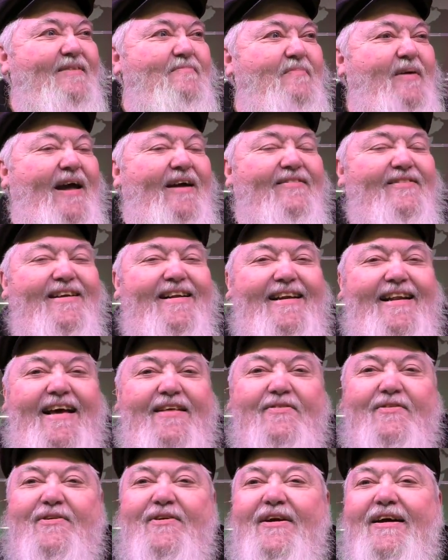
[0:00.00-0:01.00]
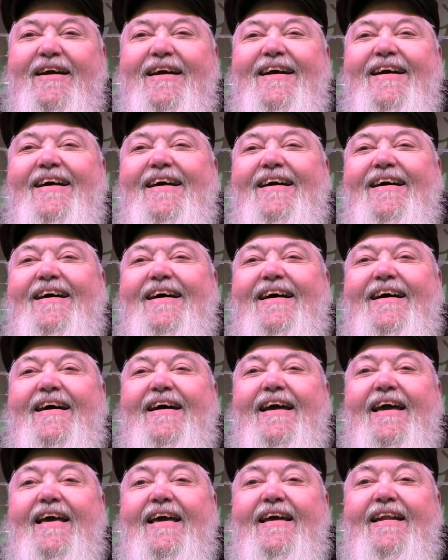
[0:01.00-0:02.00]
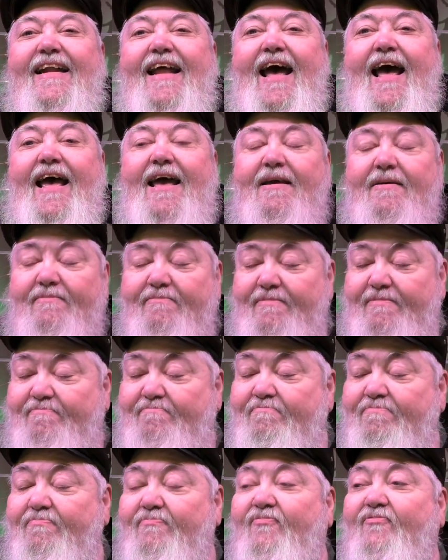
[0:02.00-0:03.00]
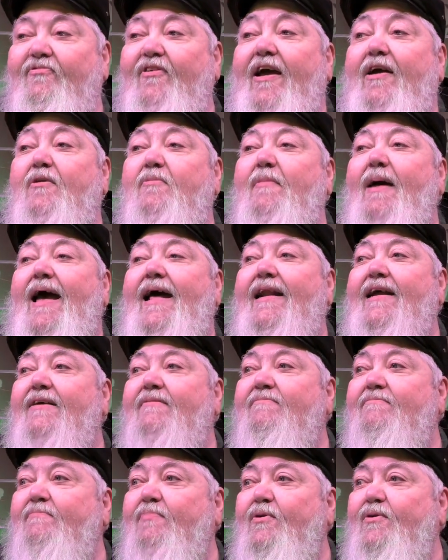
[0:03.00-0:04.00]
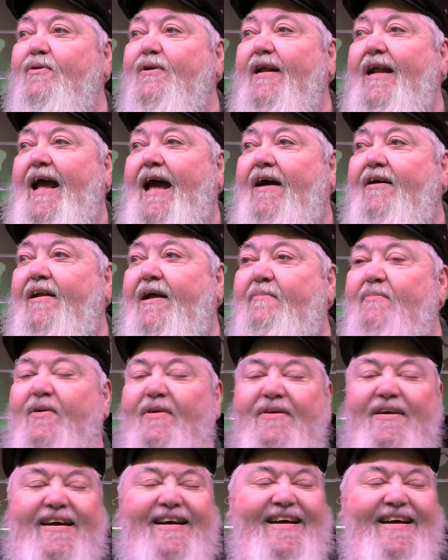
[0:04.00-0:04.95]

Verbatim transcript: bound in leather. Uh, and I found mine and pulled it out. I'm gonna